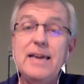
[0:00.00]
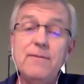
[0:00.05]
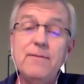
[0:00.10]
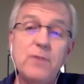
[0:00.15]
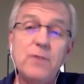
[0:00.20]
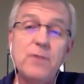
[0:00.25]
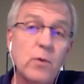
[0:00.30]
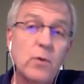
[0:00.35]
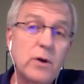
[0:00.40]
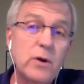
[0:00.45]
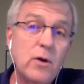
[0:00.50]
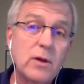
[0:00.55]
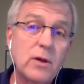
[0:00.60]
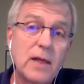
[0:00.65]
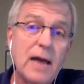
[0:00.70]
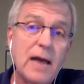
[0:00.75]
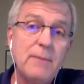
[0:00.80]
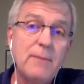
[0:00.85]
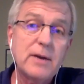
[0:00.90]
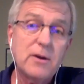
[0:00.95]
there were no
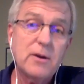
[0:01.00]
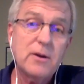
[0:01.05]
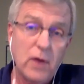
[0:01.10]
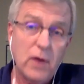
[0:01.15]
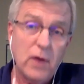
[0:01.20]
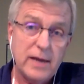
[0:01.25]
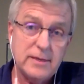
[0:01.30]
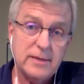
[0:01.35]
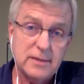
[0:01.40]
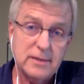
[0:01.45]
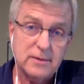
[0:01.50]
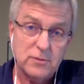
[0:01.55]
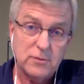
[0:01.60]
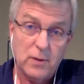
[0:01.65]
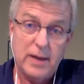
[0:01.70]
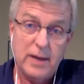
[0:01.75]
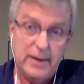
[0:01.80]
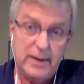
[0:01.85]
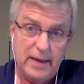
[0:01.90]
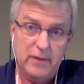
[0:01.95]
climate crisis
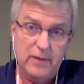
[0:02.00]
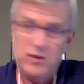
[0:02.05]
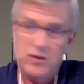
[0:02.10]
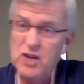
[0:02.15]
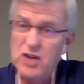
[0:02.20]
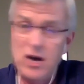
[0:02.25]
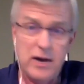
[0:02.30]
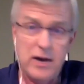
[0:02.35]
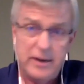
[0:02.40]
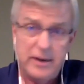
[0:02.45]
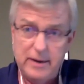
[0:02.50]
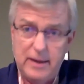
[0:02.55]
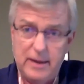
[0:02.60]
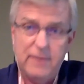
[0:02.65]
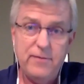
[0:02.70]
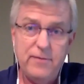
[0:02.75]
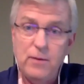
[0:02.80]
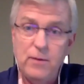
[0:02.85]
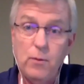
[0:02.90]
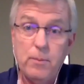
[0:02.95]
right now, none,
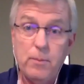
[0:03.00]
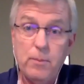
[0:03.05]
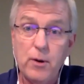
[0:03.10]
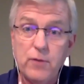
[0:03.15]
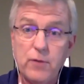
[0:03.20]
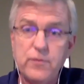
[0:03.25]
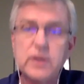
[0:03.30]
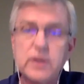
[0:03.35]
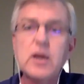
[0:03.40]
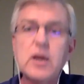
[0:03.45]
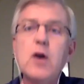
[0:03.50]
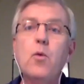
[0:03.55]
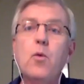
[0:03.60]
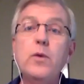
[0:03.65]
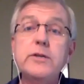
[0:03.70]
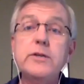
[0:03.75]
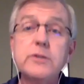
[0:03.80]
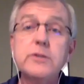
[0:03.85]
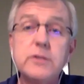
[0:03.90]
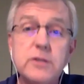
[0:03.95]
if it were perfect,
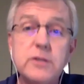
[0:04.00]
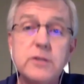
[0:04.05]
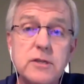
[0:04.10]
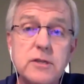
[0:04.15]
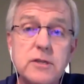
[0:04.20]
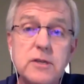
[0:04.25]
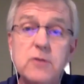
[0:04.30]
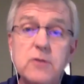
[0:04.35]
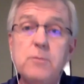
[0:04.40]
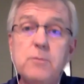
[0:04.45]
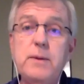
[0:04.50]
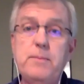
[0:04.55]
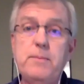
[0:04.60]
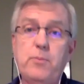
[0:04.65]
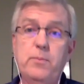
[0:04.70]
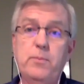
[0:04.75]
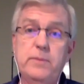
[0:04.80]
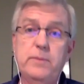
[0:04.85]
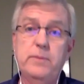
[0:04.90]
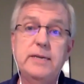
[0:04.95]
we should still be
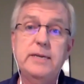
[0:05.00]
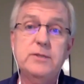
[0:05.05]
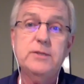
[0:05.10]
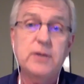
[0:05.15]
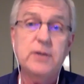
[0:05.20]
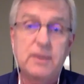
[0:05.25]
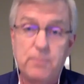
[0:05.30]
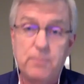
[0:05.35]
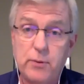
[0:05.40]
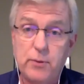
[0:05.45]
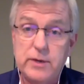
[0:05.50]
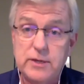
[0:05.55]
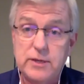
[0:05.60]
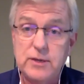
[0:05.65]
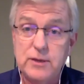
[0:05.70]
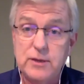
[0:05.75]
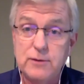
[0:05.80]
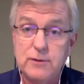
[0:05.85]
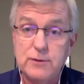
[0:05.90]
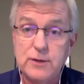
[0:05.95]
teaching and
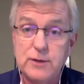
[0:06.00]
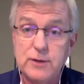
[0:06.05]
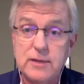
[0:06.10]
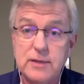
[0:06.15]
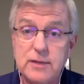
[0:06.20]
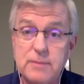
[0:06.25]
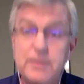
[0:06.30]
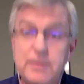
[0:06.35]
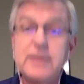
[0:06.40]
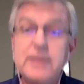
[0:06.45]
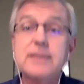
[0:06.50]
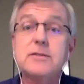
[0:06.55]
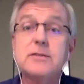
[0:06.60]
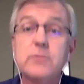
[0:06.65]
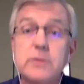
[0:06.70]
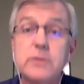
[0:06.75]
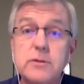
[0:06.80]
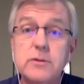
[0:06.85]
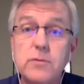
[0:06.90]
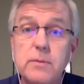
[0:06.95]
preaching those things because
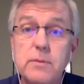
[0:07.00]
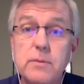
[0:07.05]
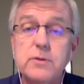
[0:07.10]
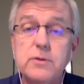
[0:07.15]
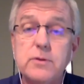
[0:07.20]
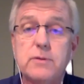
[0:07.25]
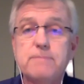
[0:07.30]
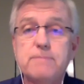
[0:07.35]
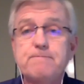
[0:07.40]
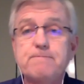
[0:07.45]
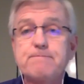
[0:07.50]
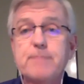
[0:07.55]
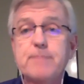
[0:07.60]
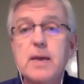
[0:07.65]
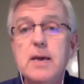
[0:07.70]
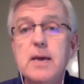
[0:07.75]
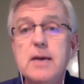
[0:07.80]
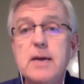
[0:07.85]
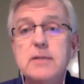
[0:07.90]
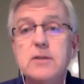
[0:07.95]
they're in Scripture.
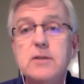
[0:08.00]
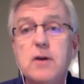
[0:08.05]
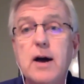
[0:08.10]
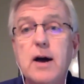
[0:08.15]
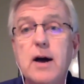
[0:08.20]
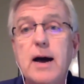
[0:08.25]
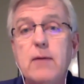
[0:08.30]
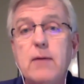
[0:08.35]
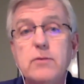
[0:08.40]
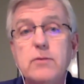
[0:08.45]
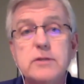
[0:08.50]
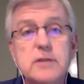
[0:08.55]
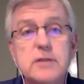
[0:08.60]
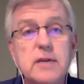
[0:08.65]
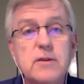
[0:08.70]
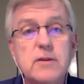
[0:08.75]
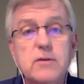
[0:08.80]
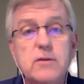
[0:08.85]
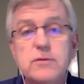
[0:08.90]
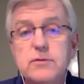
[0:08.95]
So I would
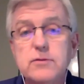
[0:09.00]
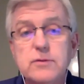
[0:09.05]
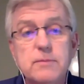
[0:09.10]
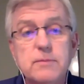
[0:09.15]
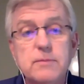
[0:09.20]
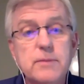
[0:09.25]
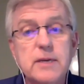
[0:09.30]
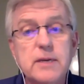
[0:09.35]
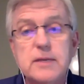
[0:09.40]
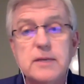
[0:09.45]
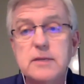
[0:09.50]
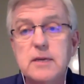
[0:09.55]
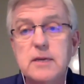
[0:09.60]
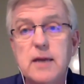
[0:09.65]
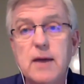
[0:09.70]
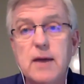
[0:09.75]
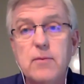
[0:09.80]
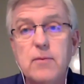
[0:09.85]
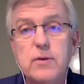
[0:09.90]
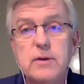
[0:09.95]
say those are some things that
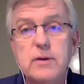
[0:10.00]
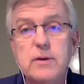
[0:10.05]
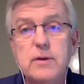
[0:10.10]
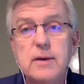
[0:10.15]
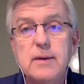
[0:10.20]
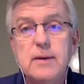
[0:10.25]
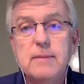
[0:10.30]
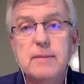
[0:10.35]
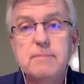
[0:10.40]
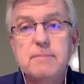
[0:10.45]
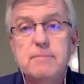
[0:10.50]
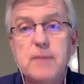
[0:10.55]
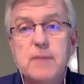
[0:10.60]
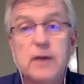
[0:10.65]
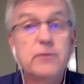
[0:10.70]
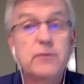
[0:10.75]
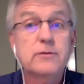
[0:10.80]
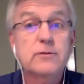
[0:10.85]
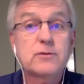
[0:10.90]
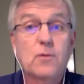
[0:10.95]
I would
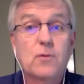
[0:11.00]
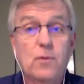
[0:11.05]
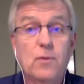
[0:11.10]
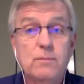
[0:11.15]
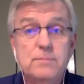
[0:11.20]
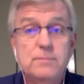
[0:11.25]
underscore.